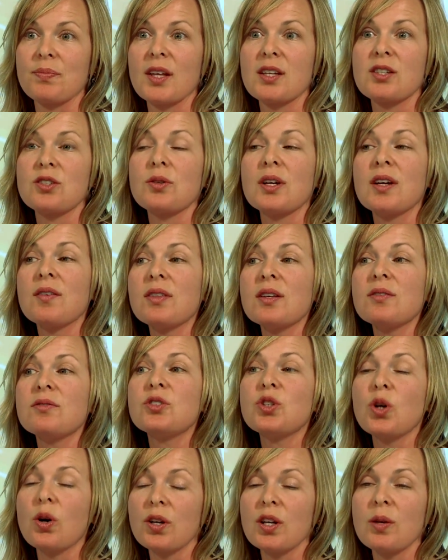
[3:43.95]
So if they've
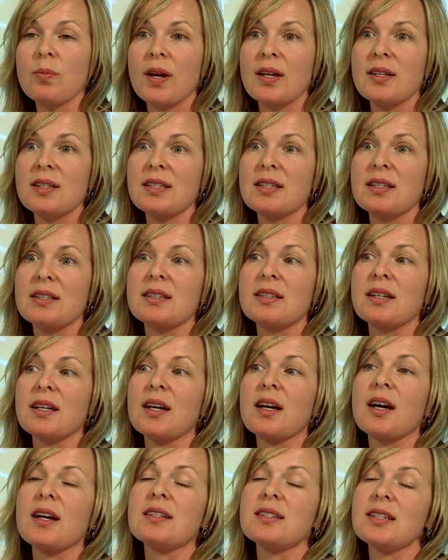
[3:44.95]
documented
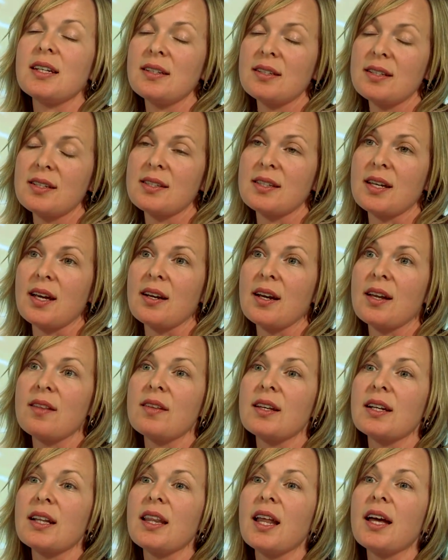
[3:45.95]
a data set and
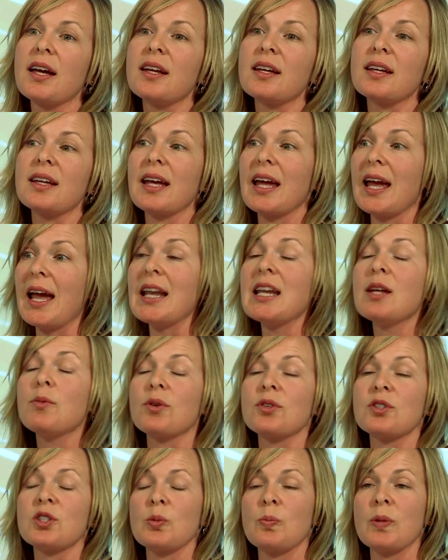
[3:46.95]
they'd like
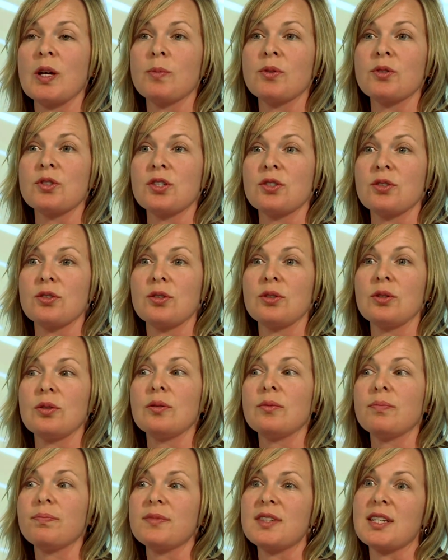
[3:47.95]
anyone to be able to
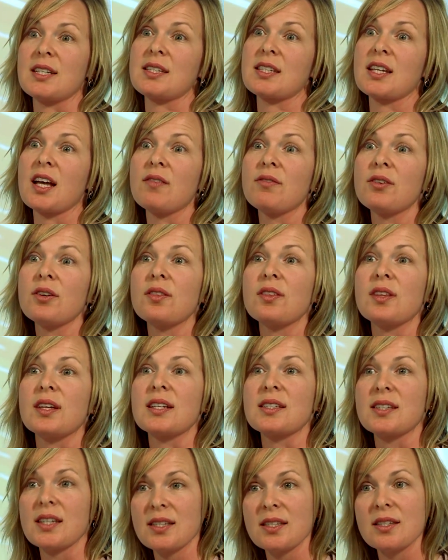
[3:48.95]
discover the
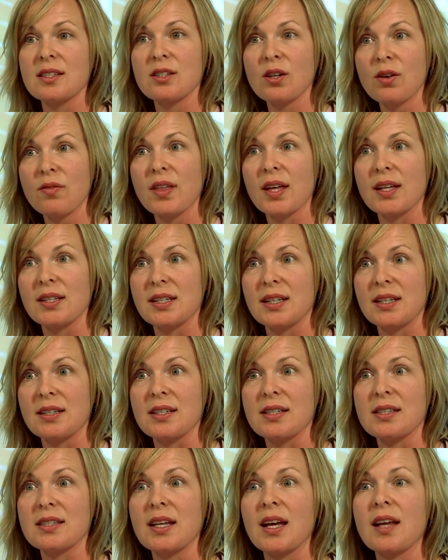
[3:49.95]
existence of that
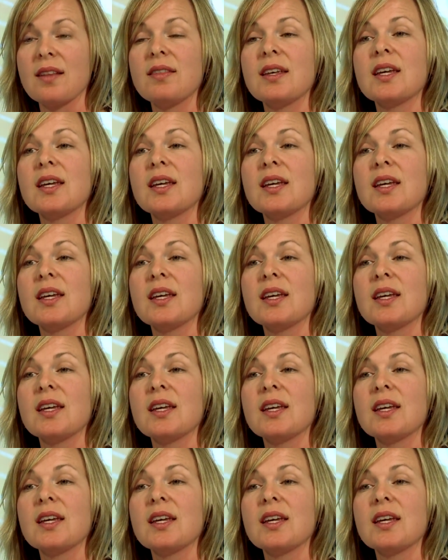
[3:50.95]
data set,